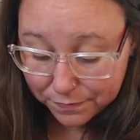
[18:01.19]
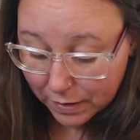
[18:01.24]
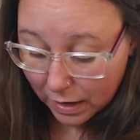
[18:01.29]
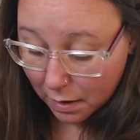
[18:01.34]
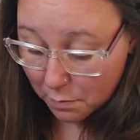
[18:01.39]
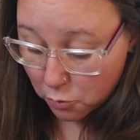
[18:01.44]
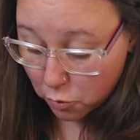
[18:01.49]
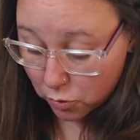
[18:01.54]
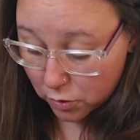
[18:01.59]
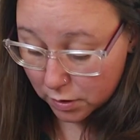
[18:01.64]

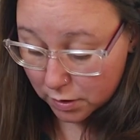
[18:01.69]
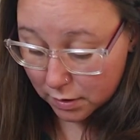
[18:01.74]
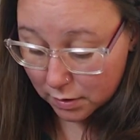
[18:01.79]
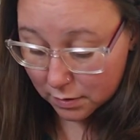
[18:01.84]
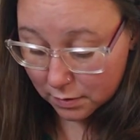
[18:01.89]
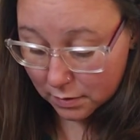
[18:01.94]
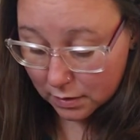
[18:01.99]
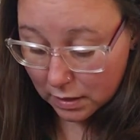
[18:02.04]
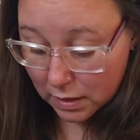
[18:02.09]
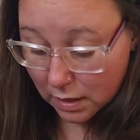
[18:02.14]
I'm
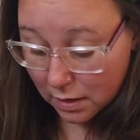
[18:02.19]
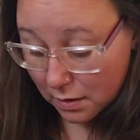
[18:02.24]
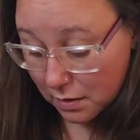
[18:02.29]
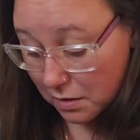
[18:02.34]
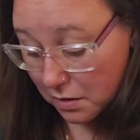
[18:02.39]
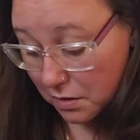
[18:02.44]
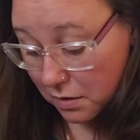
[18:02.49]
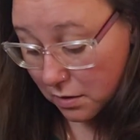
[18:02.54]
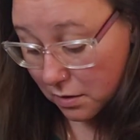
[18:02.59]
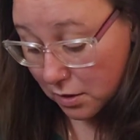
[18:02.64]
on
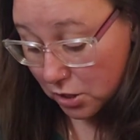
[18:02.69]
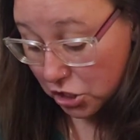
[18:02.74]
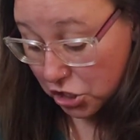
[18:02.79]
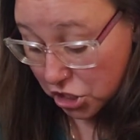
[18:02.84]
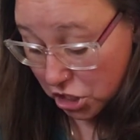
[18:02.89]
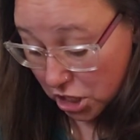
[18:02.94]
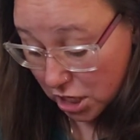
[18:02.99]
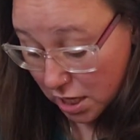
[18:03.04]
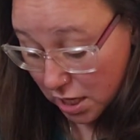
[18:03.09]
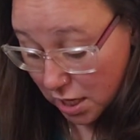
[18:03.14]
uh,
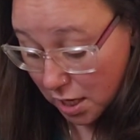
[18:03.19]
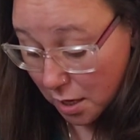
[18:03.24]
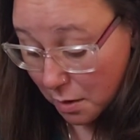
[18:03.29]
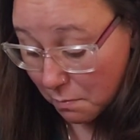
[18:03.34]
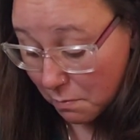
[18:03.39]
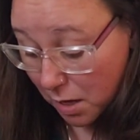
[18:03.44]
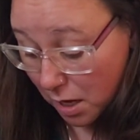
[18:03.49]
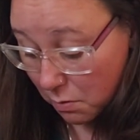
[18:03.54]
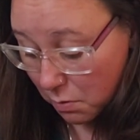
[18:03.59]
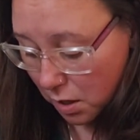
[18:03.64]
G,
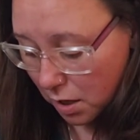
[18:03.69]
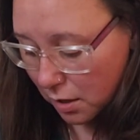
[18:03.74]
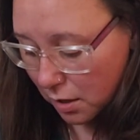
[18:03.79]
maybe?